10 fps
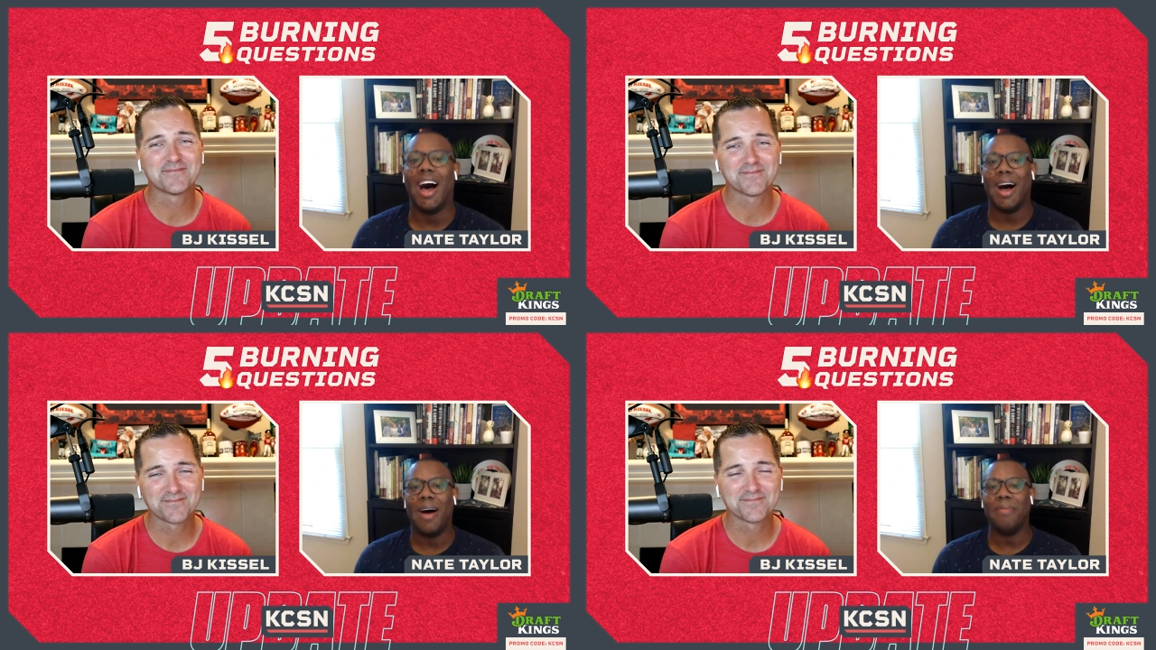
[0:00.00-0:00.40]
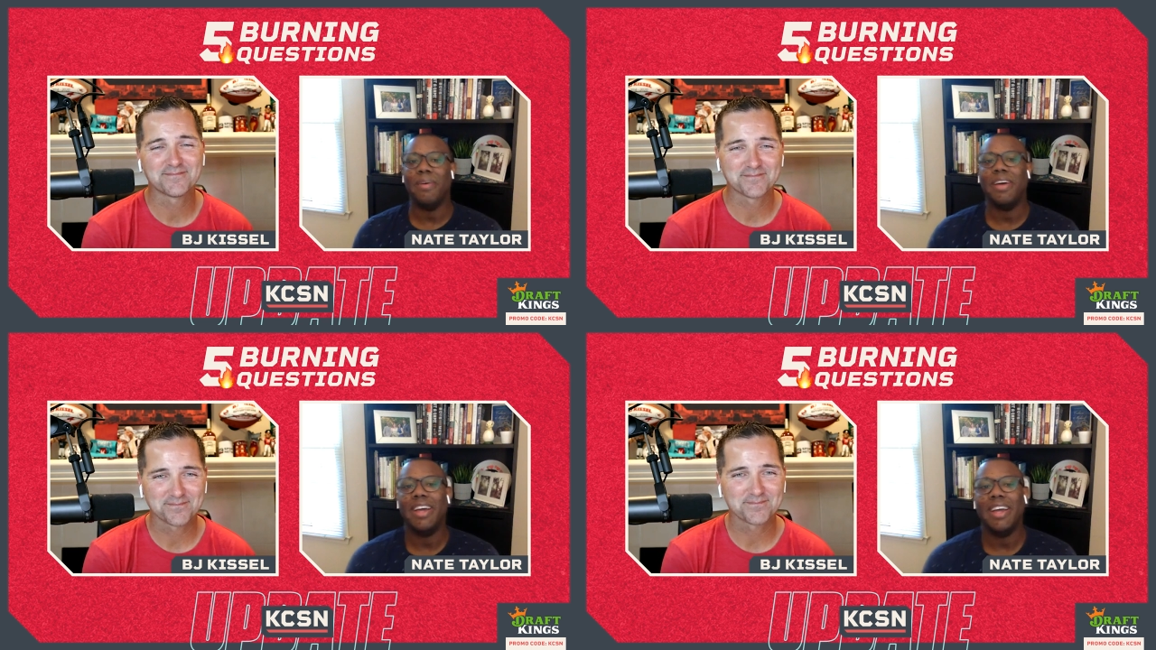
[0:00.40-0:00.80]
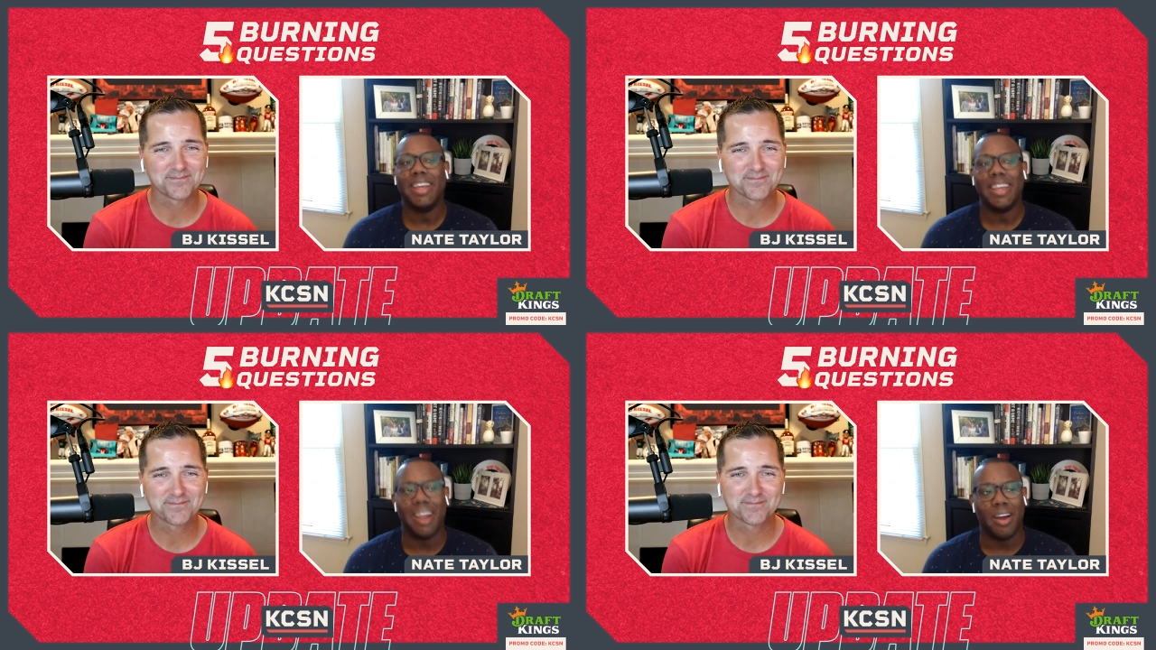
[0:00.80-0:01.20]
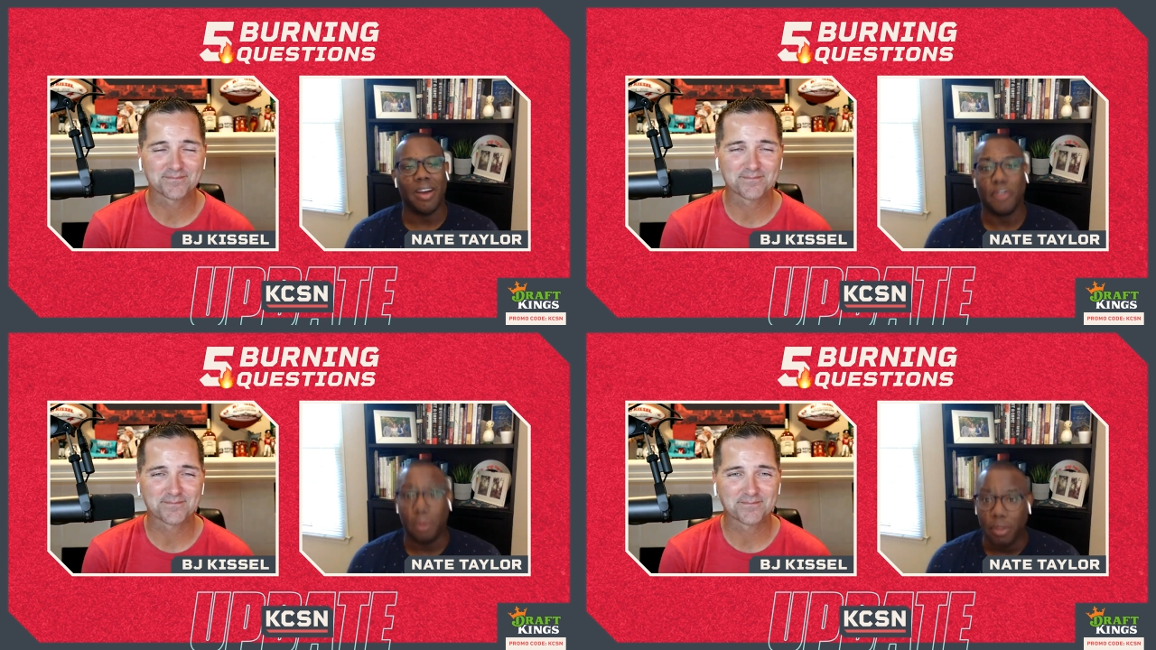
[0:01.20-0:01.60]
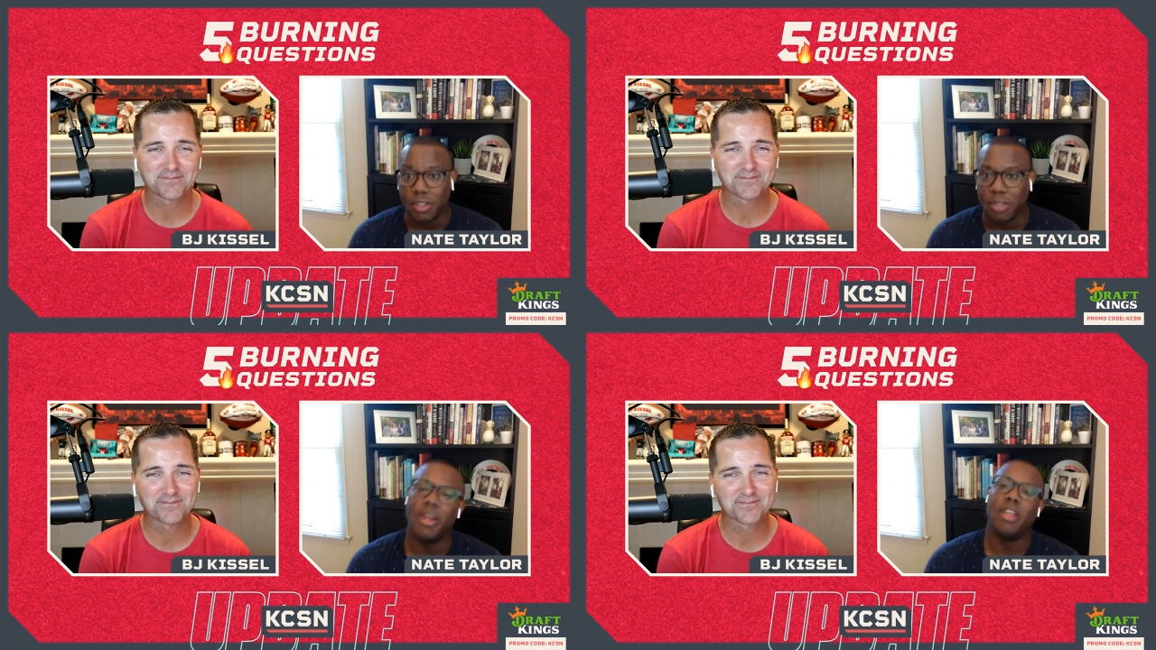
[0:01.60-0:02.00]
Speaker 1: If you
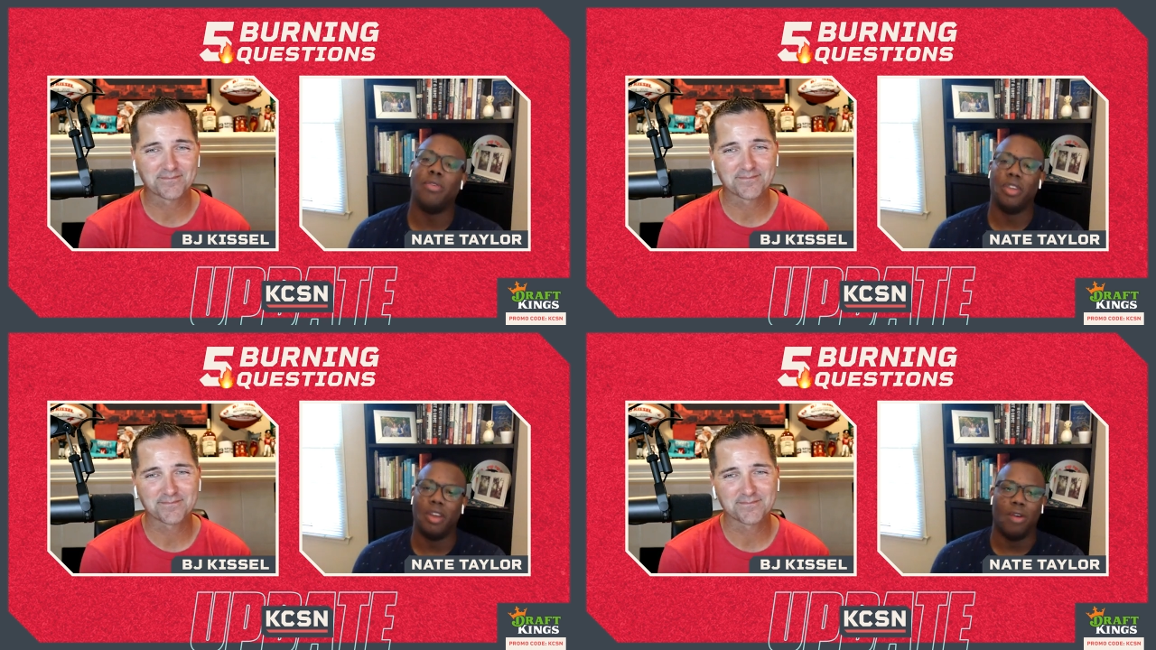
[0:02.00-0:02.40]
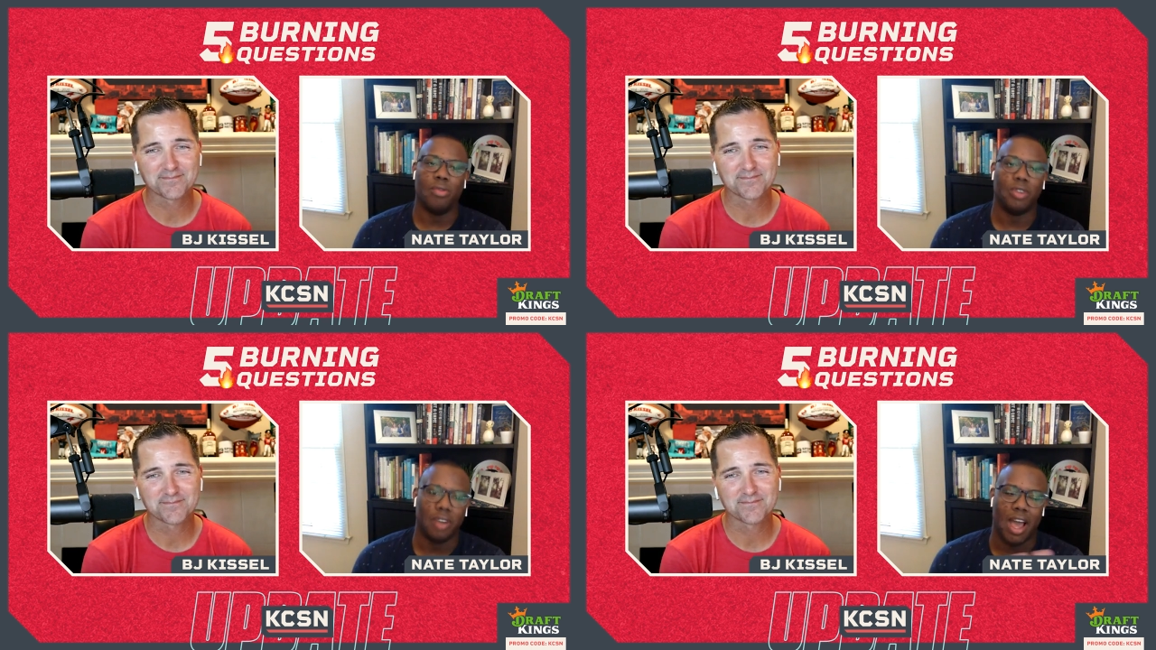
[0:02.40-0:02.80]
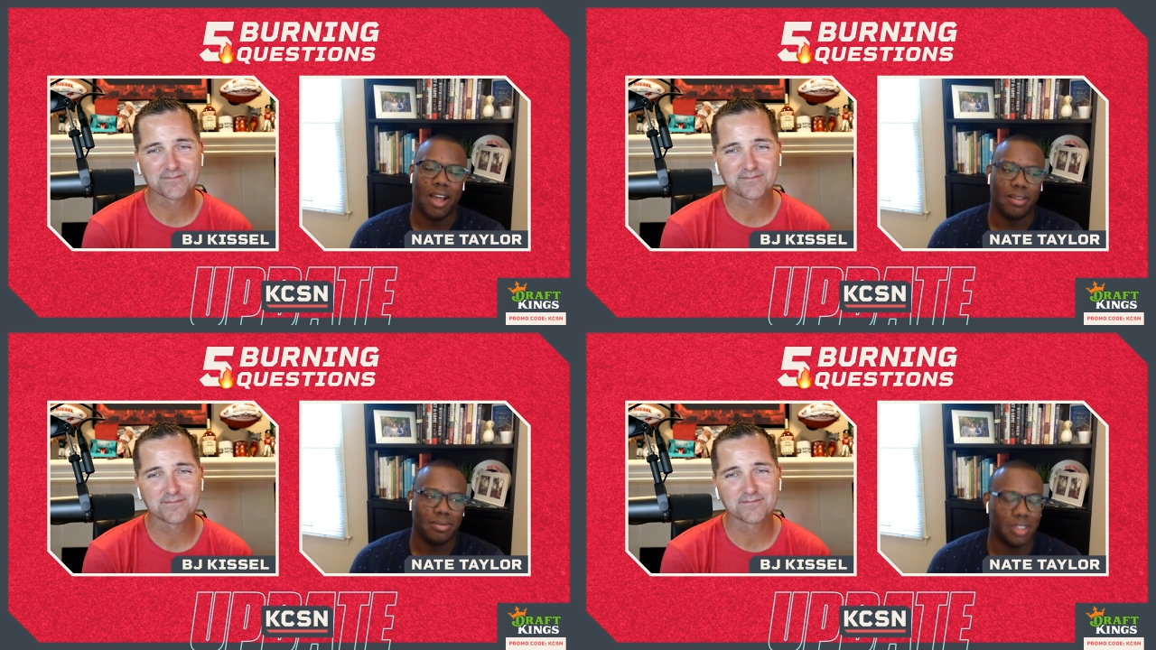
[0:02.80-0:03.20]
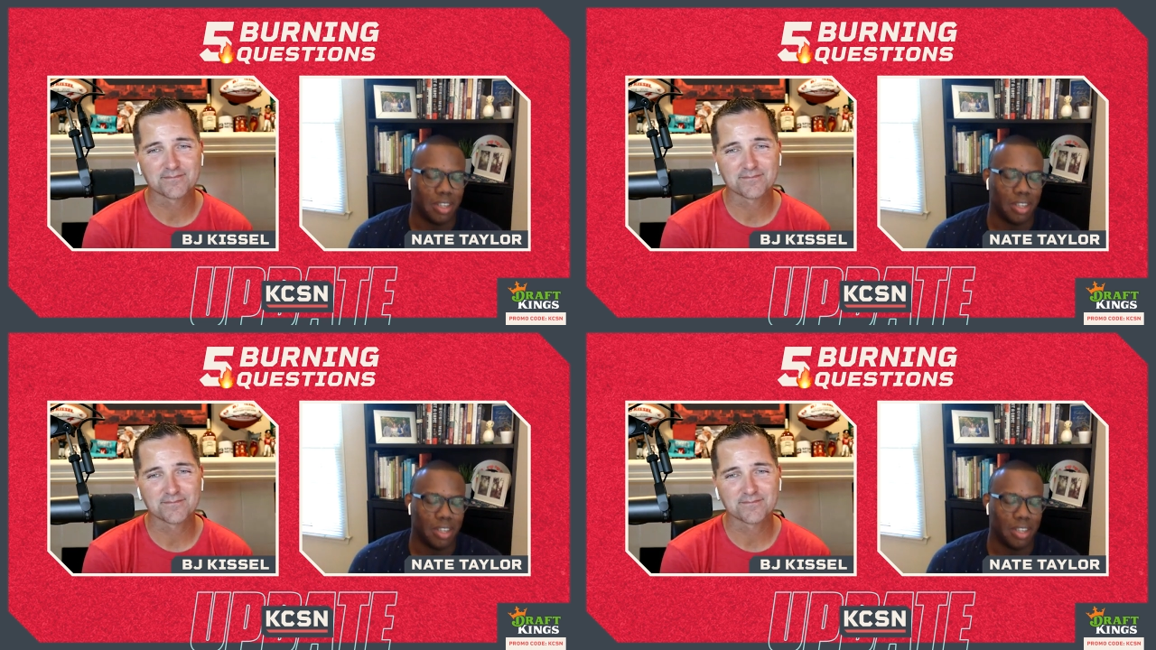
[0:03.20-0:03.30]
lose your money, you're not,